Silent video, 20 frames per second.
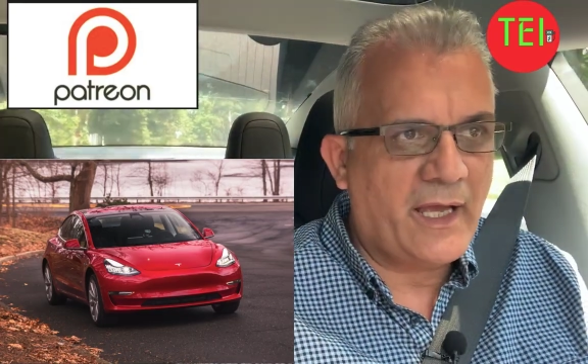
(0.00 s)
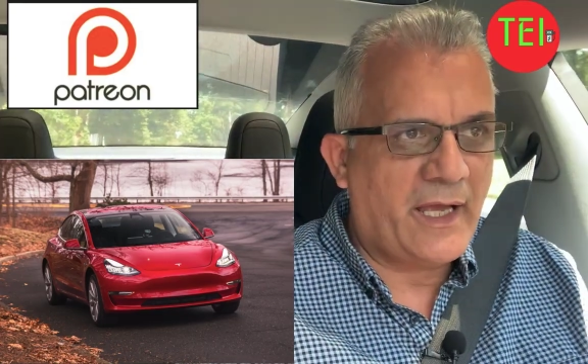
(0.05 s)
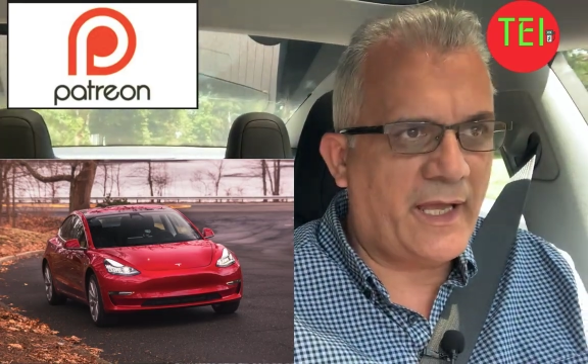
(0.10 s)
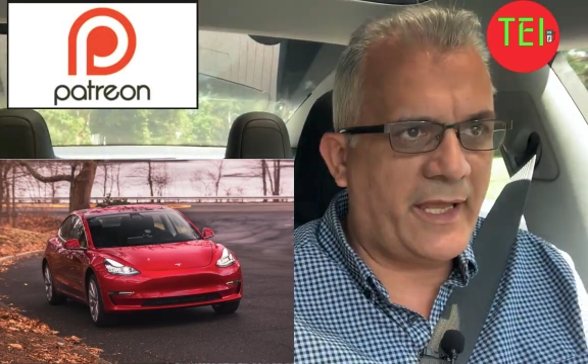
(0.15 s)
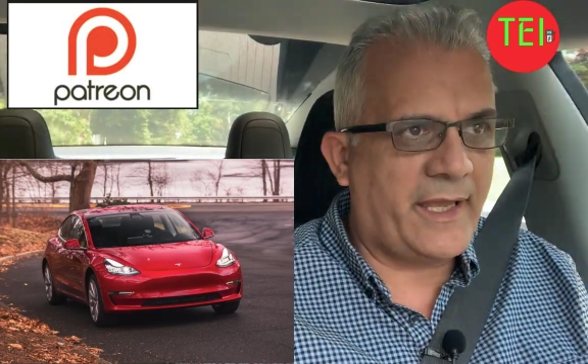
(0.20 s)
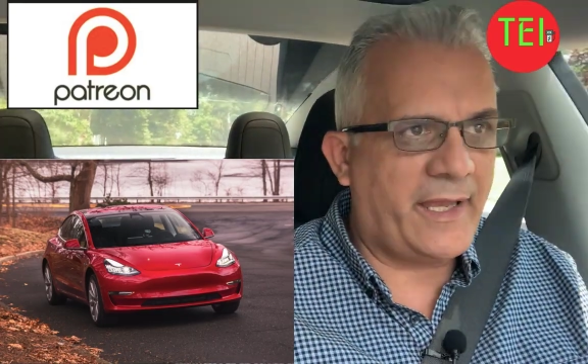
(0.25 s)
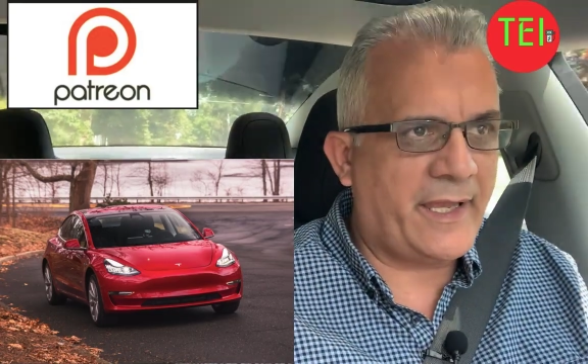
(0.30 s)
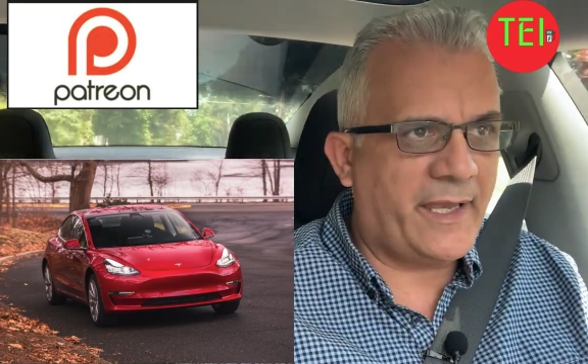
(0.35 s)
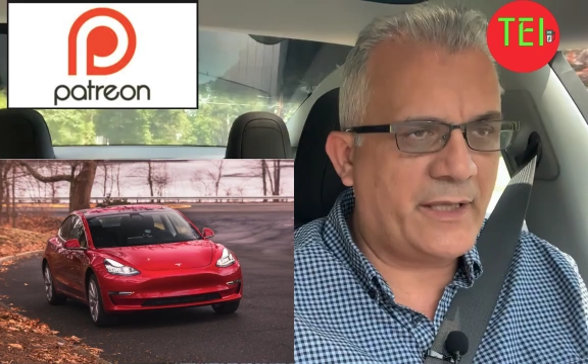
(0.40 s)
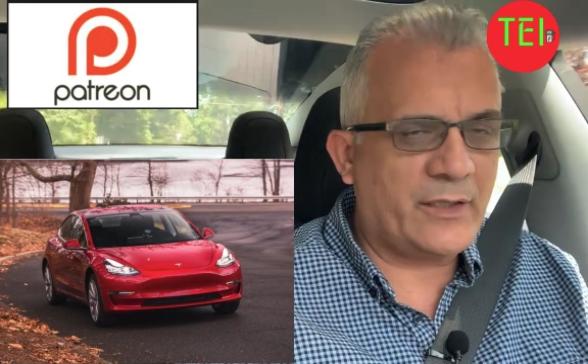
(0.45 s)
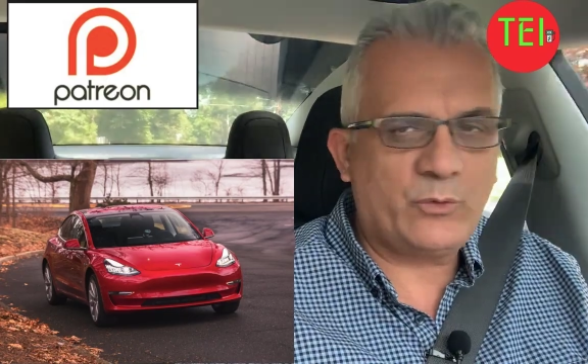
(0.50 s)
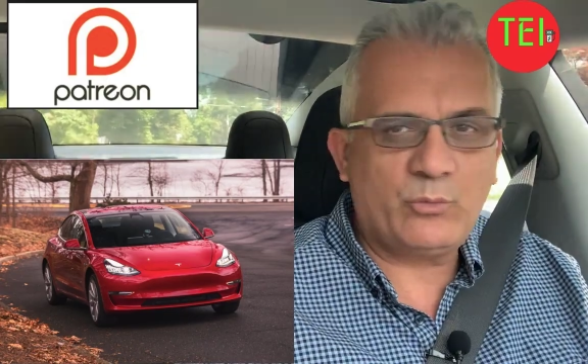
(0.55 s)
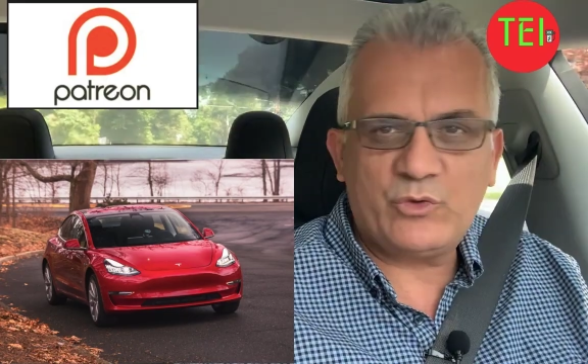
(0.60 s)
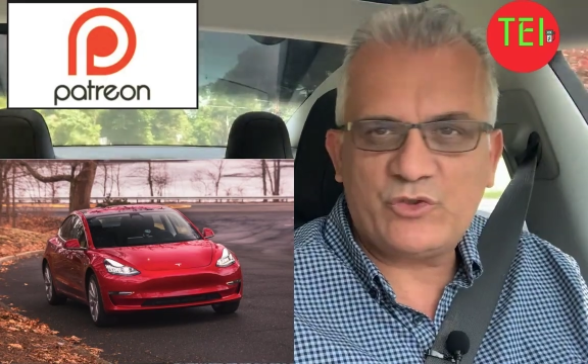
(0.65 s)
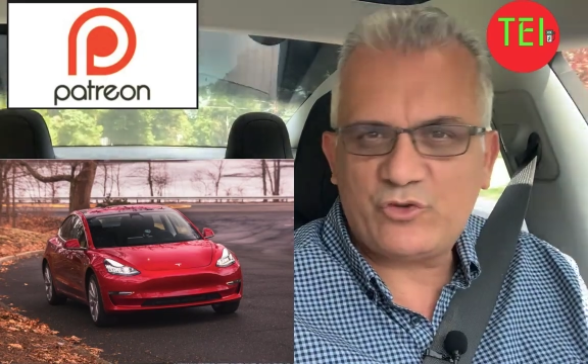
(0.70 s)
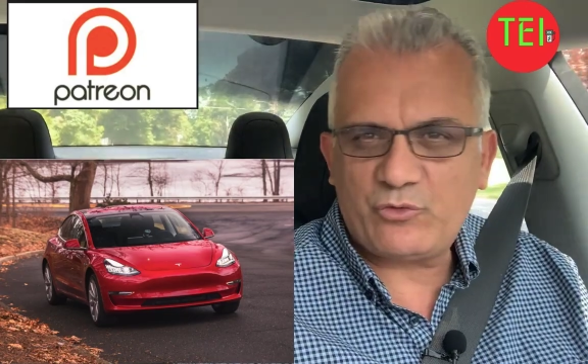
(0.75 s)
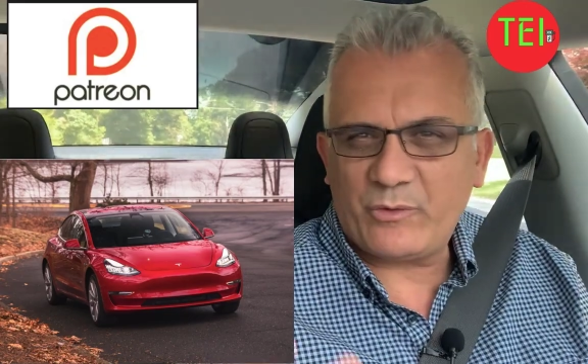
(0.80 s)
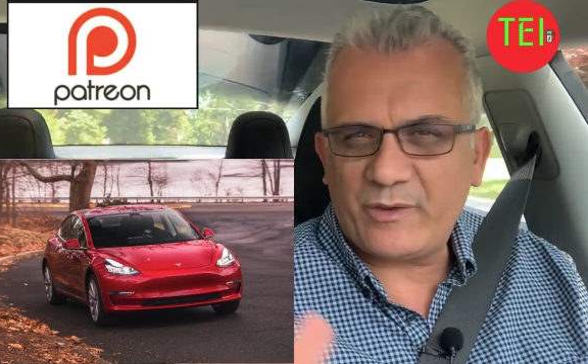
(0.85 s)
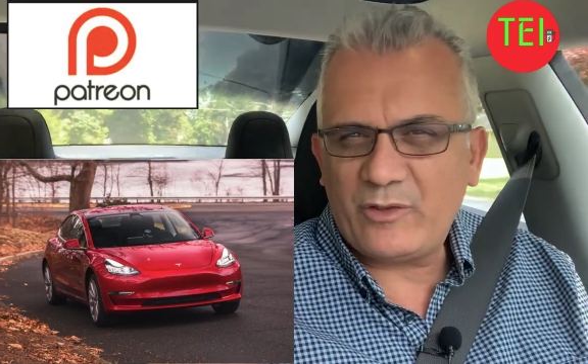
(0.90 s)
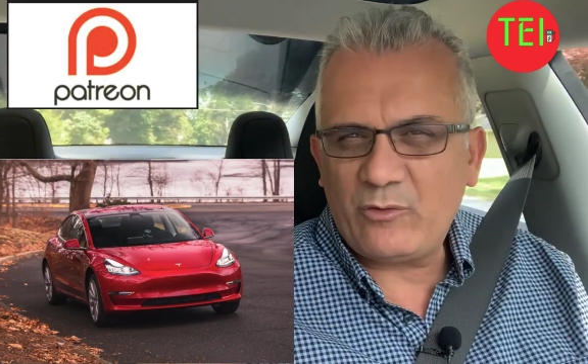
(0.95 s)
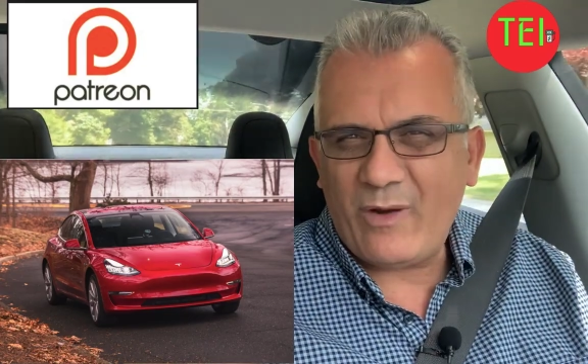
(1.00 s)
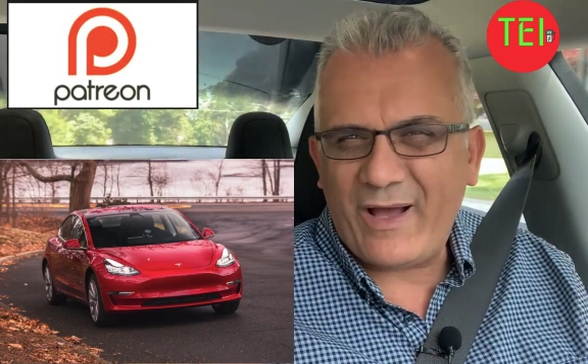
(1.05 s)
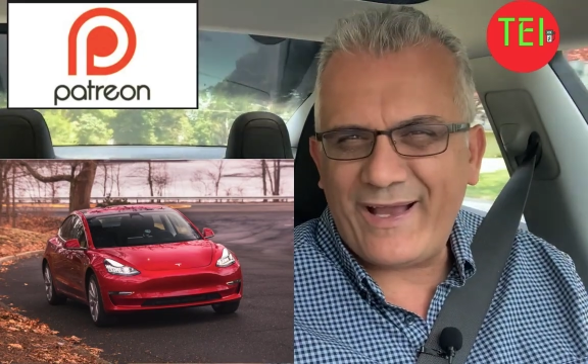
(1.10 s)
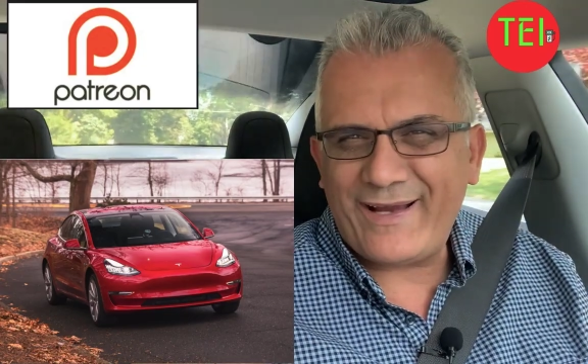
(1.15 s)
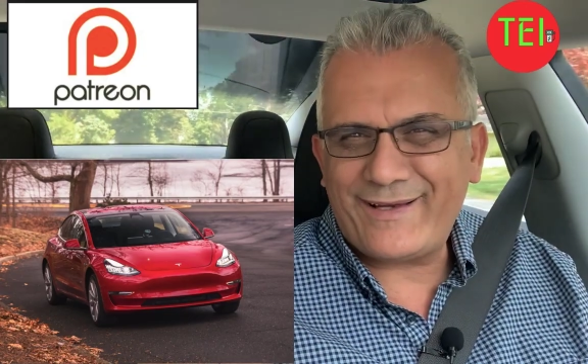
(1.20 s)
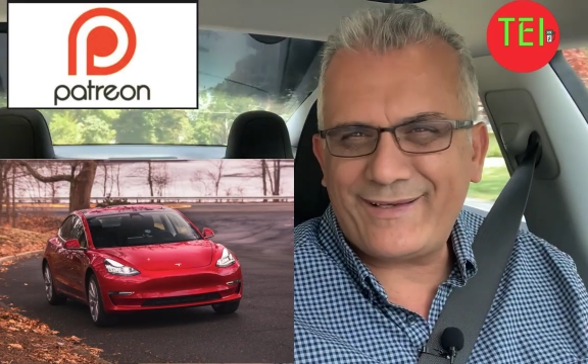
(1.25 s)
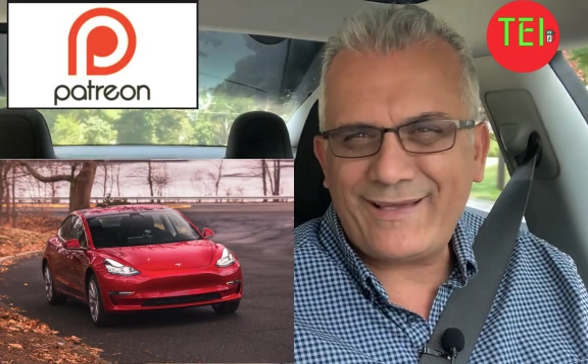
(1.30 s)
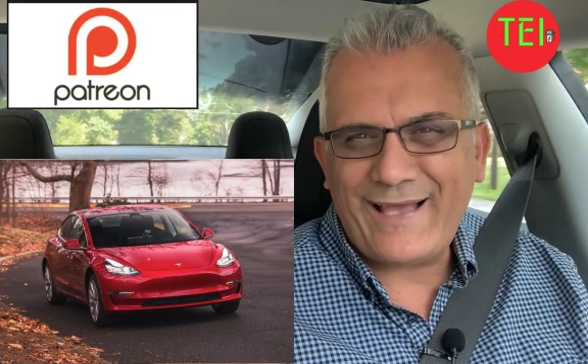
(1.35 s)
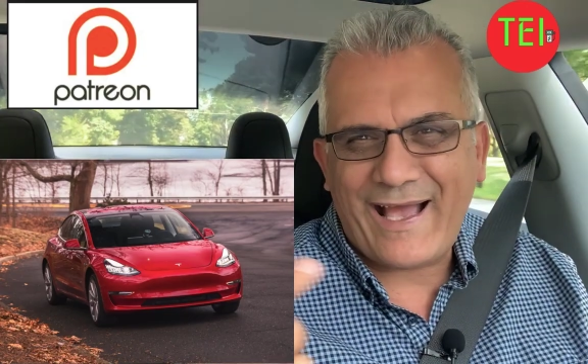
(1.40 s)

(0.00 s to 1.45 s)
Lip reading: and which required,